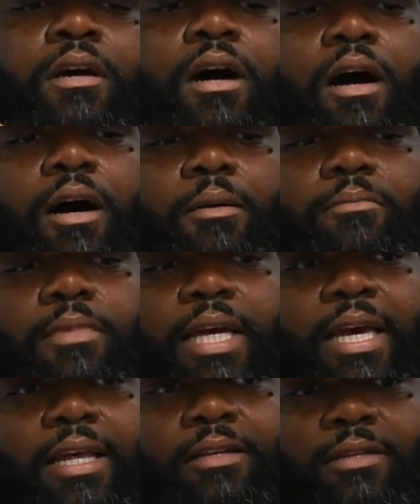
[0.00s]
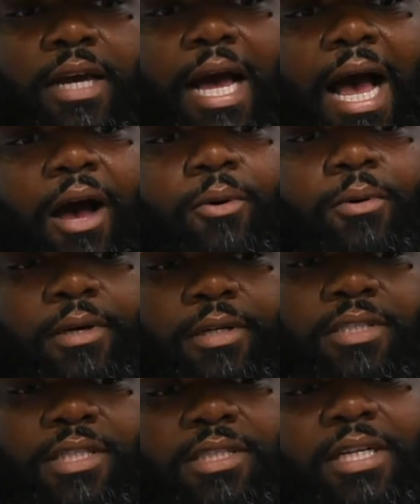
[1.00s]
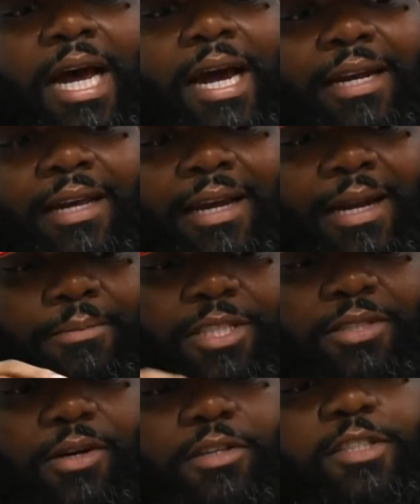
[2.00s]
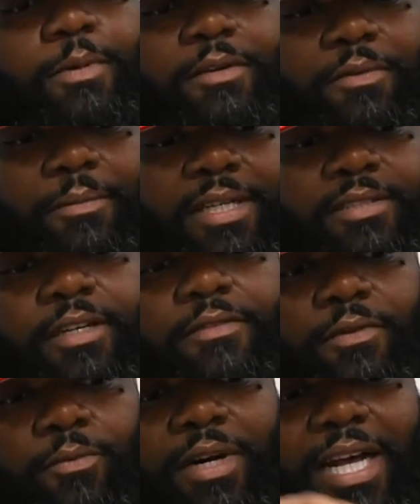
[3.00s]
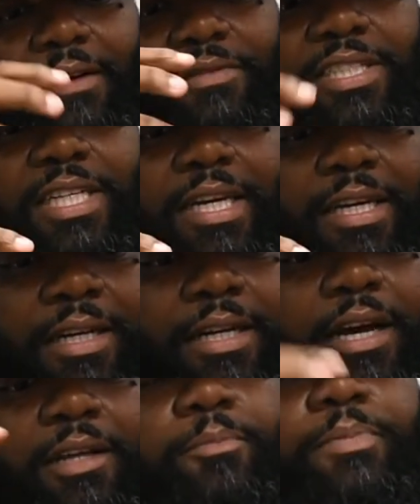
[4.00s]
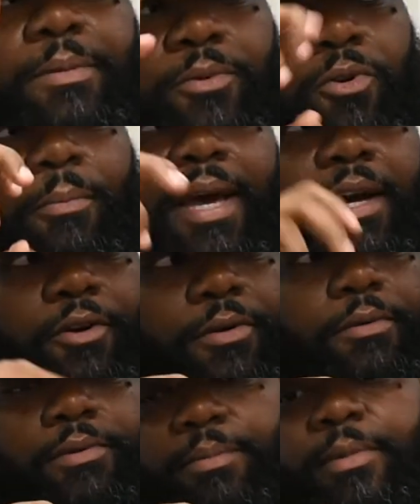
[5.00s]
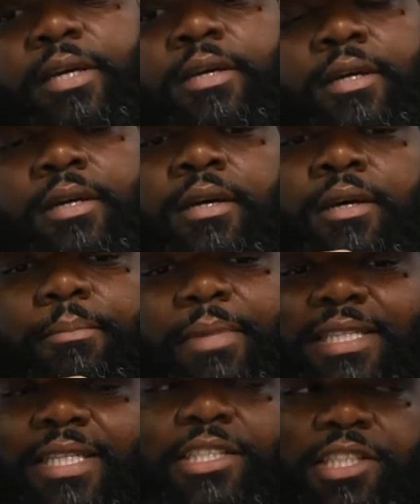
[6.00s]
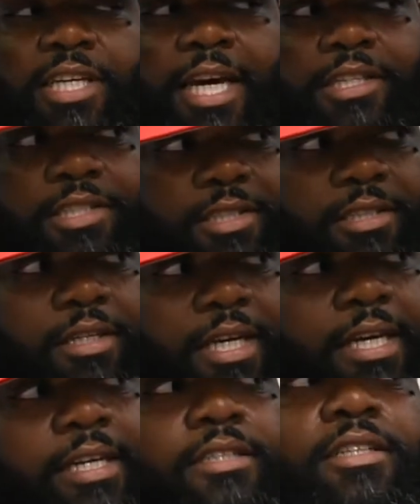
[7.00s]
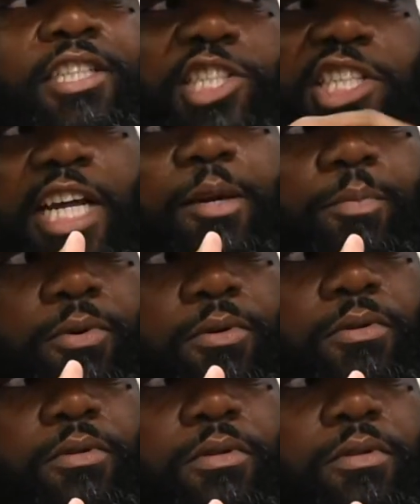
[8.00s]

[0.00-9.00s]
In our society, and I'm just going to speak for myself and what I've seen and other people who may agree with me, miseducation is a staple